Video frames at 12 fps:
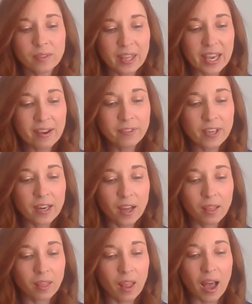They have done
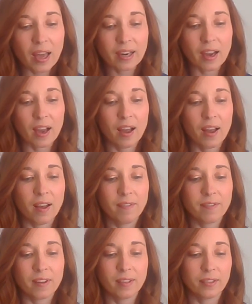a lot
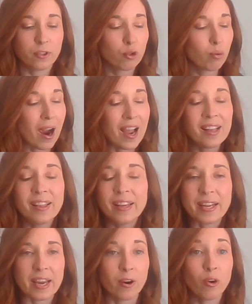of trial
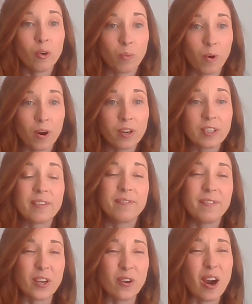and error work to
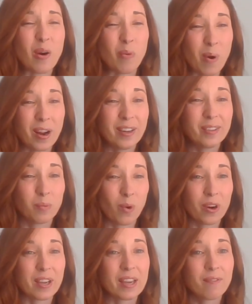figure out what is
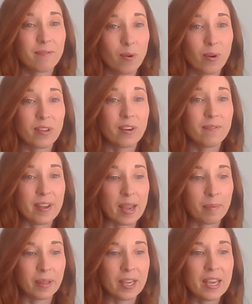working for their
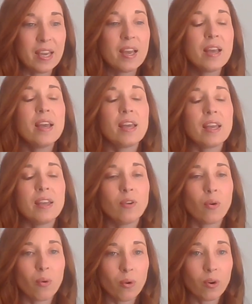family
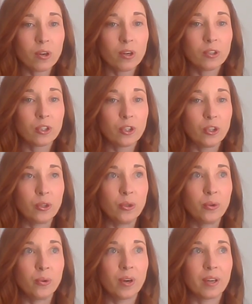in order
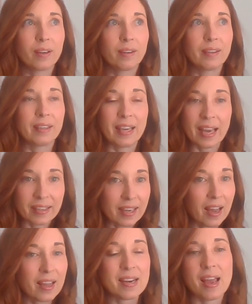to get
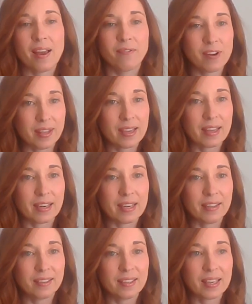done everything that
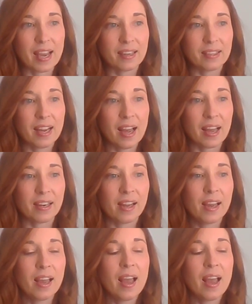needs to get done.